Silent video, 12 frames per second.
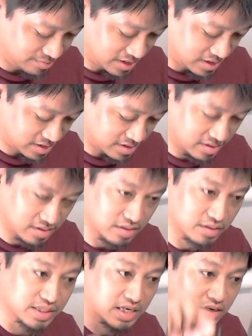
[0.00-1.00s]
make
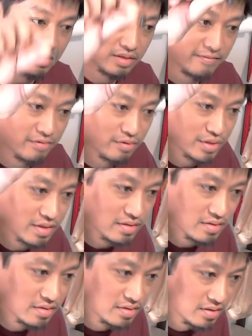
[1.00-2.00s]
a scaled up
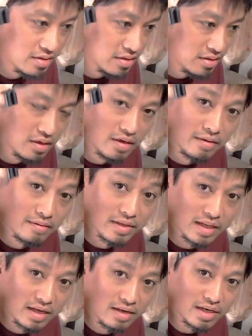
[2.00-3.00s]
version of
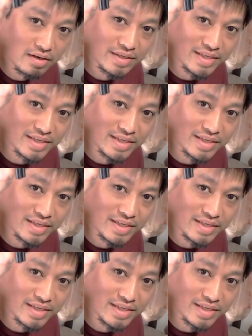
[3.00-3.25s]
the Lego air